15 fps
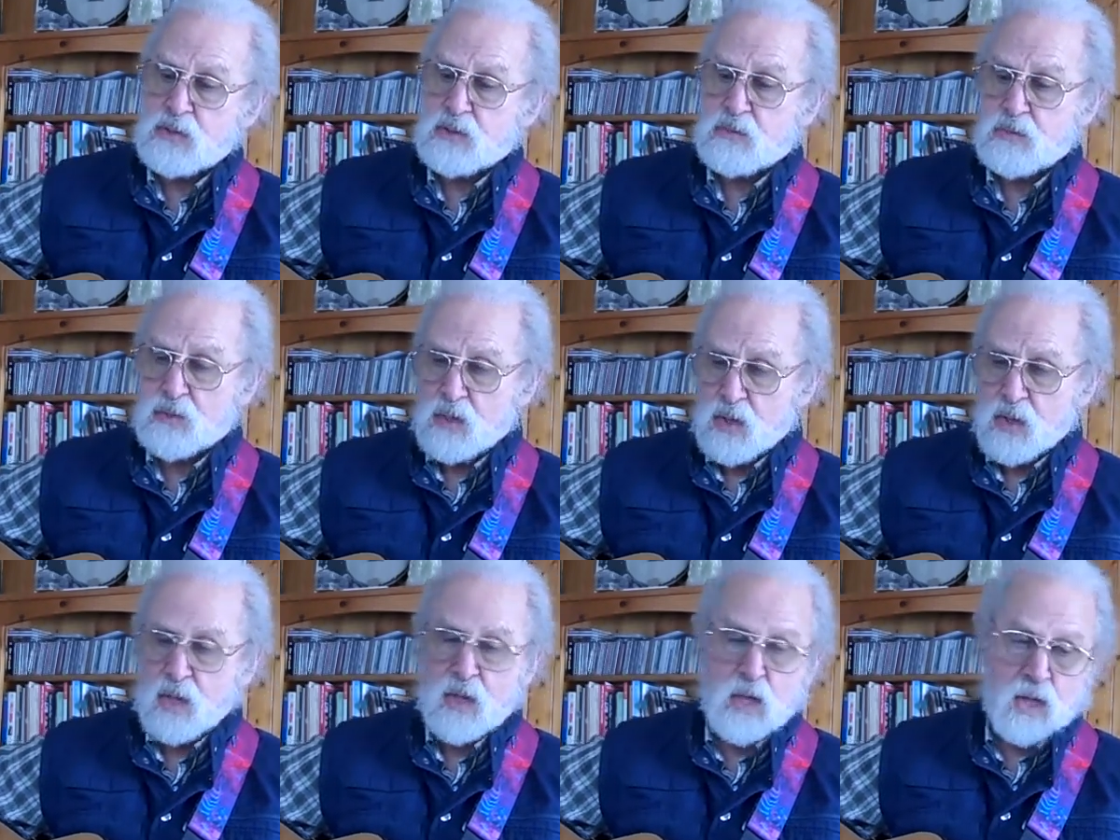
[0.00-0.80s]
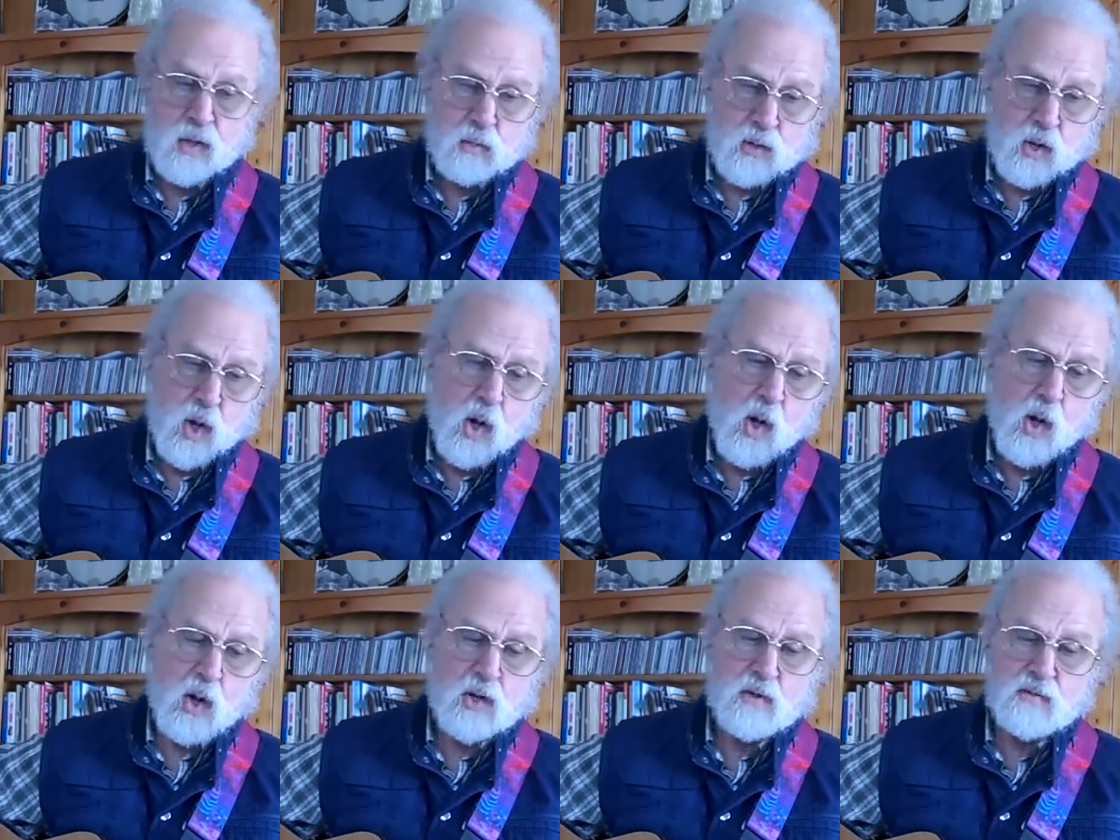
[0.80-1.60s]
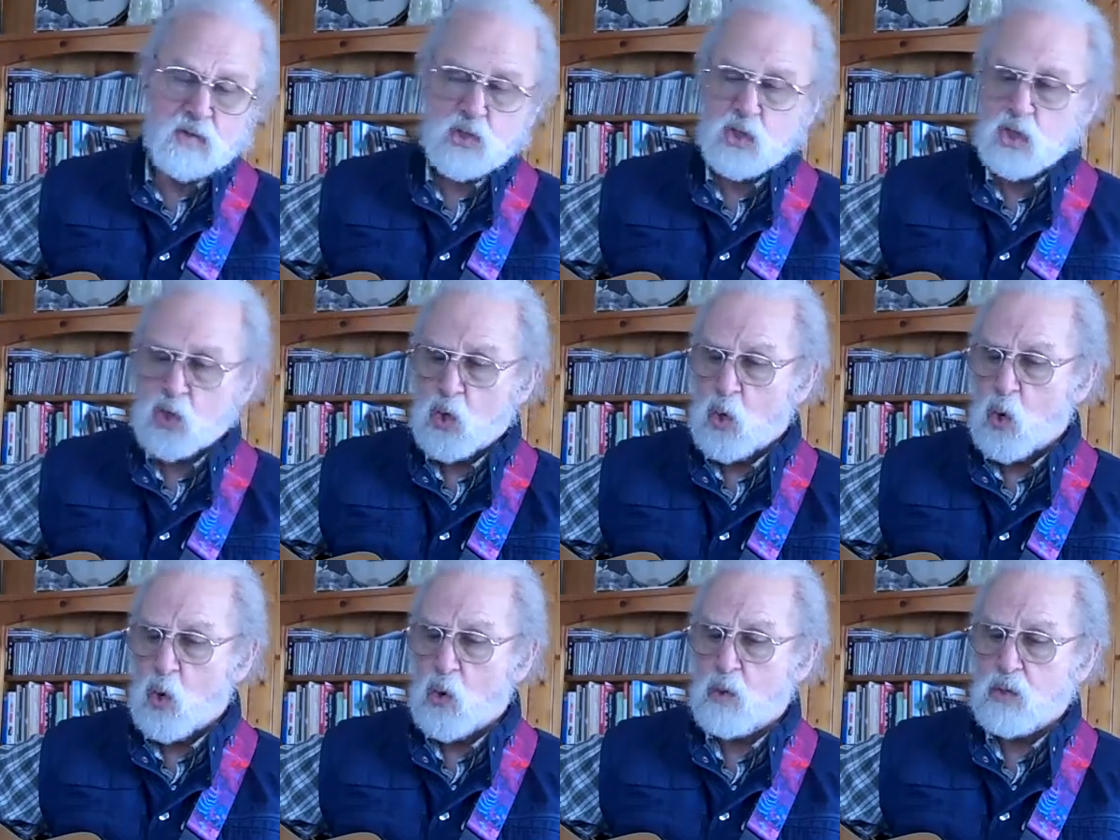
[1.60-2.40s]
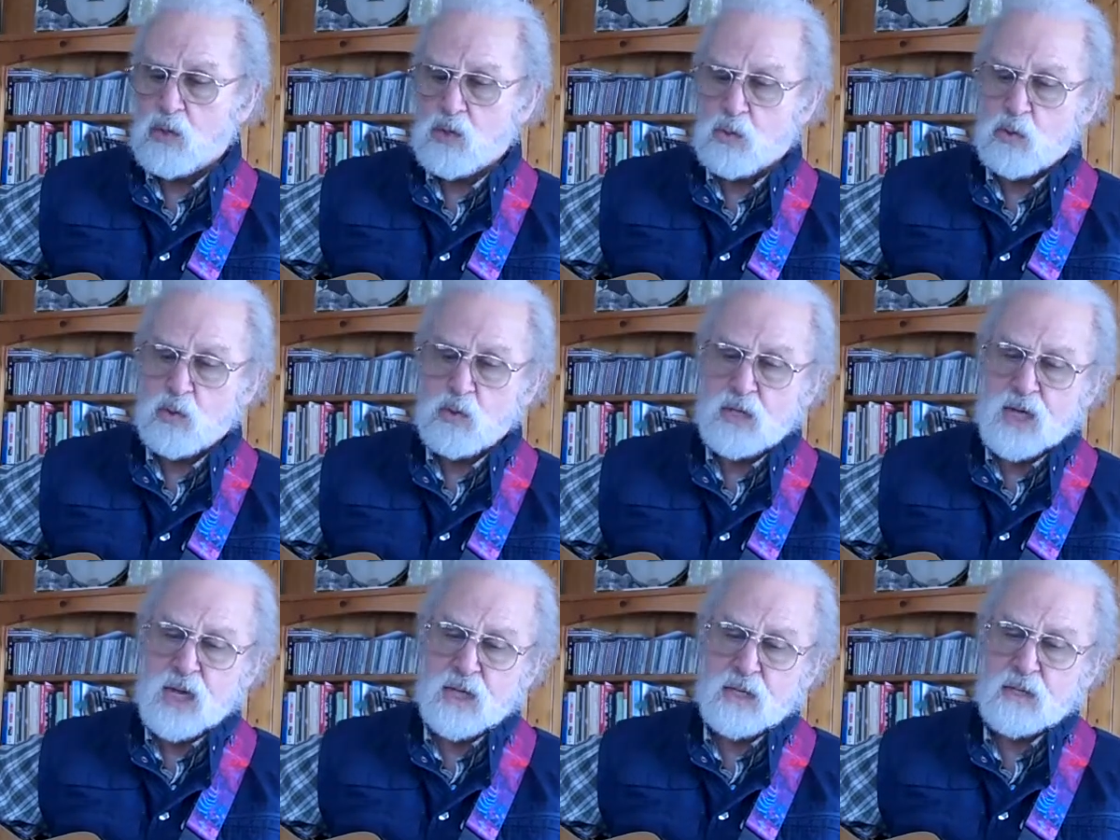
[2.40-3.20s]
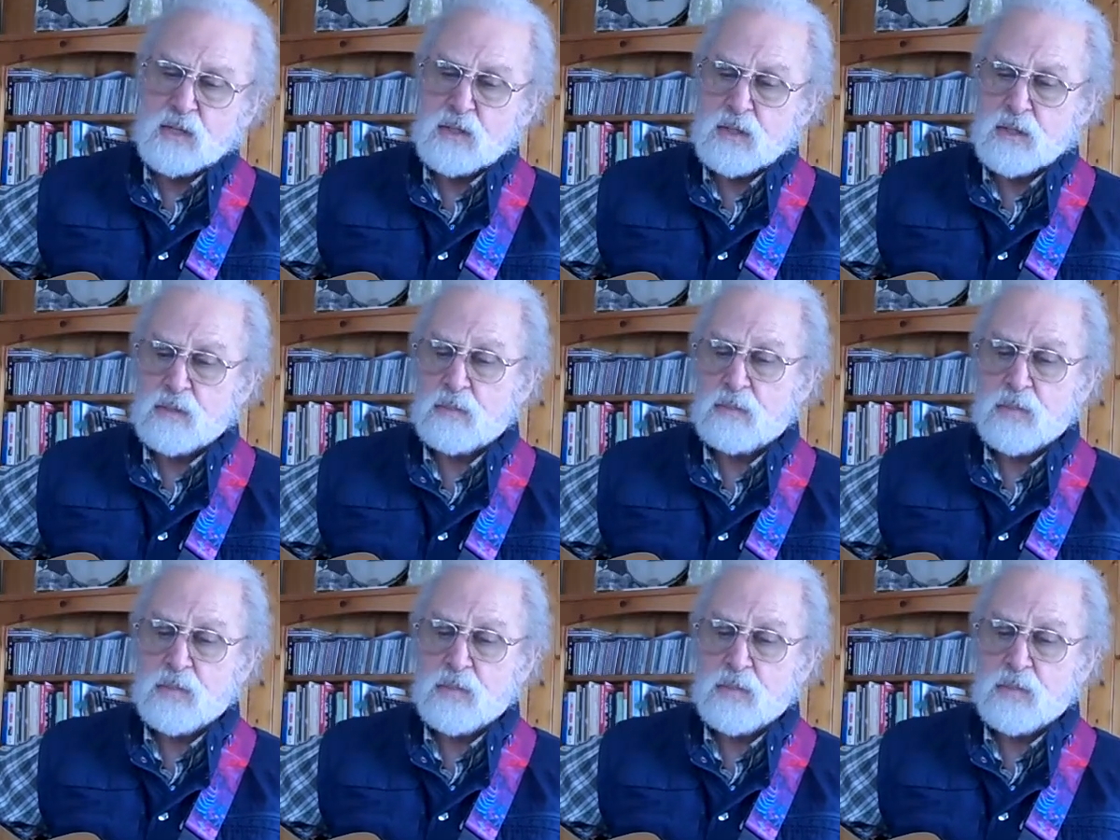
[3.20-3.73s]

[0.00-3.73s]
and all of the chores were done.